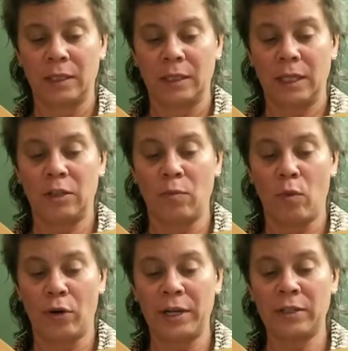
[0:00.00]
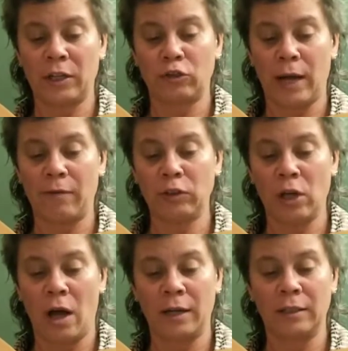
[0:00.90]
In the morning they traveled
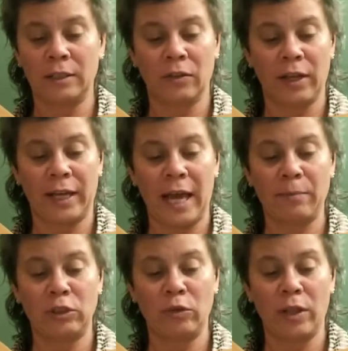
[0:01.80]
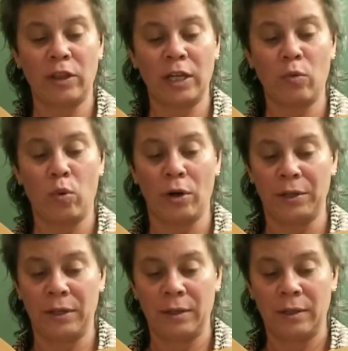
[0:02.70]
on until they came to a thick
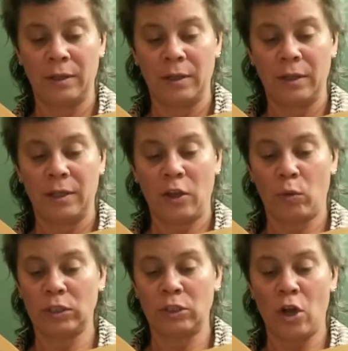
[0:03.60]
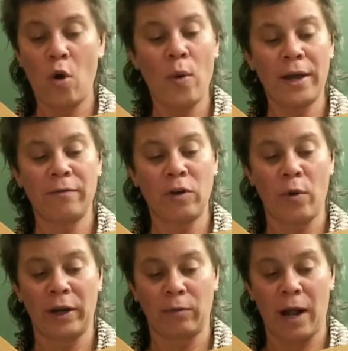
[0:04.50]
wood. There was no way of
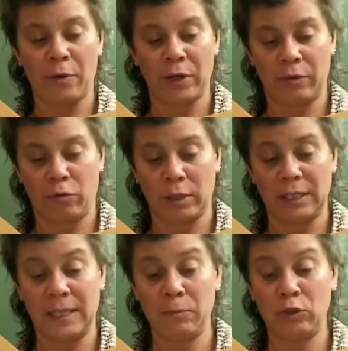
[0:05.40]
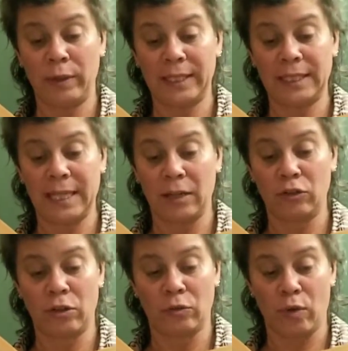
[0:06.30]
going around it, for it seemed to extend
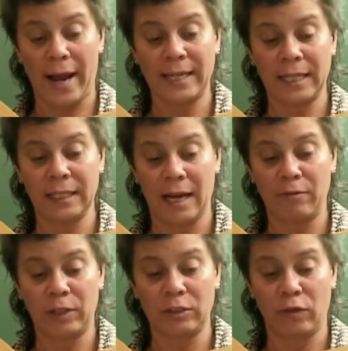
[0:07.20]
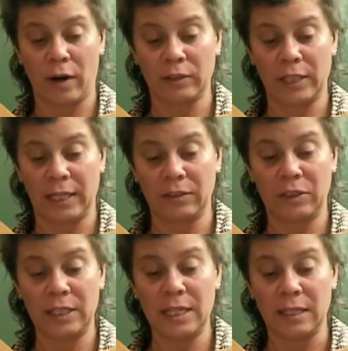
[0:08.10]
to the right and left as far as they could
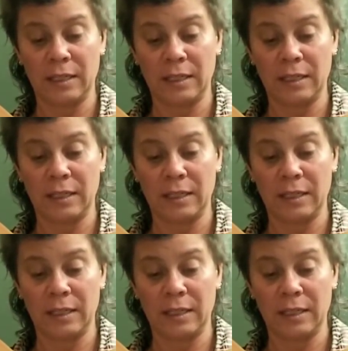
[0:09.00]
see.